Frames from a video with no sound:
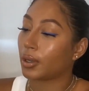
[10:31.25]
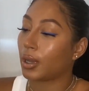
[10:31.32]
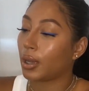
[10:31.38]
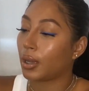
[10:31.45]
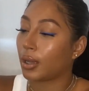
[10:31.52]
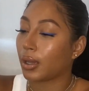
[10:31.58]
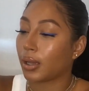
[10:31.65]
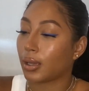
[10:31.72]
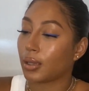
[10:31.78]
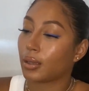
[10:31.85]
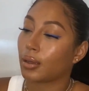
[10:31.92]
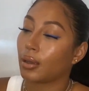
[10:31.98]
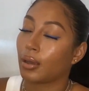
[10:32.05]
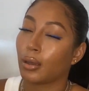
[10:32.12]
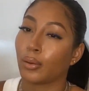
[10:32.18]
I
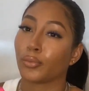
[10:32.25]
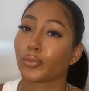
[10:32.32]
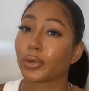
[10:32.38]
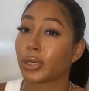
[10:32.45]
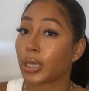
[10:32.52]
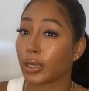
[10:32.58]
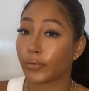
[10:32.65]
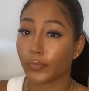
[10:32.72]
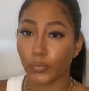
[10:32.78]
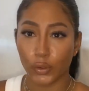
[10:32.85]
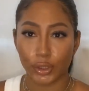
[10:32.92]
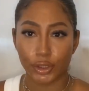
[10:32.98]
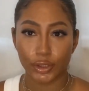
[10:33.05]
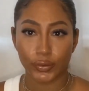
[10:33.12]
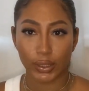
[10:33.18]
run out of
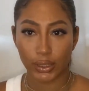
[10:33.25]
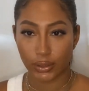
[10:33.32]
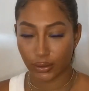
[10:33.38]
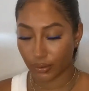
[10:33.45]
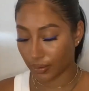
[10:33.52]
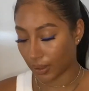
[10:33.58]
moisturizer.